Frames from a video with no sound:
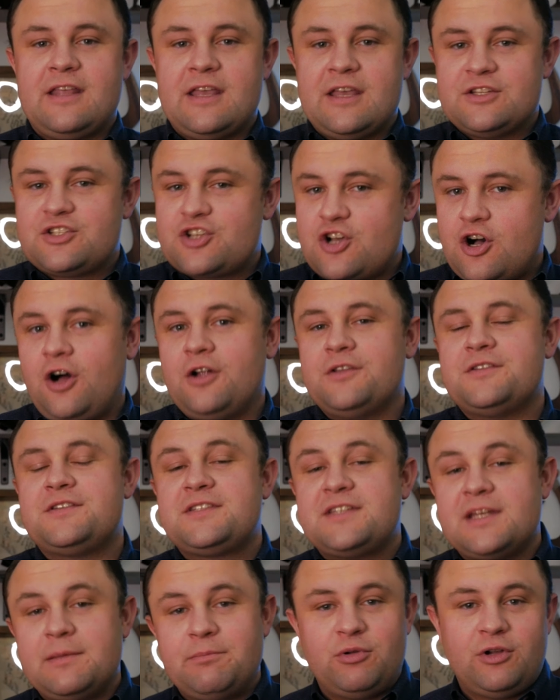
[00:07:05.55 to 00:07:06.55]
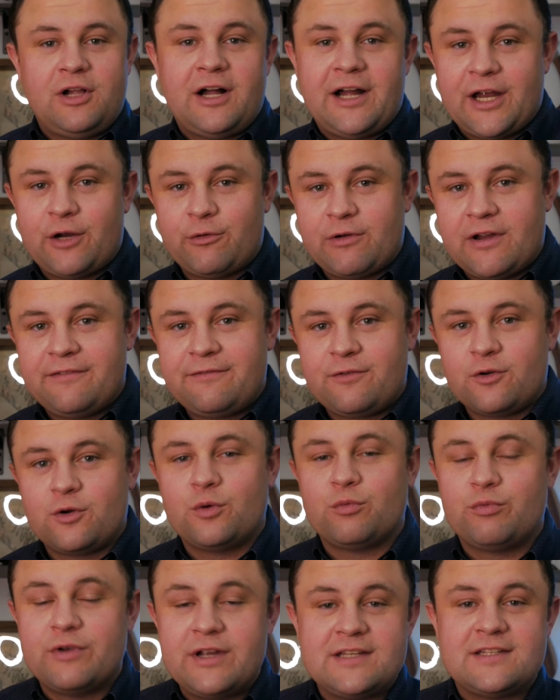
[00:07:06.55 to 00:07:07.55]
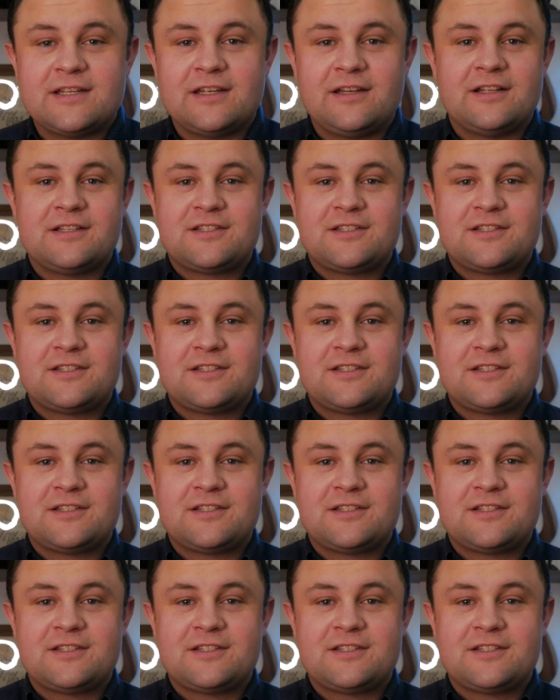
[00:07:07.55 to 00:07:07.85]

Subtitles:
is called Simple IRA for a reason.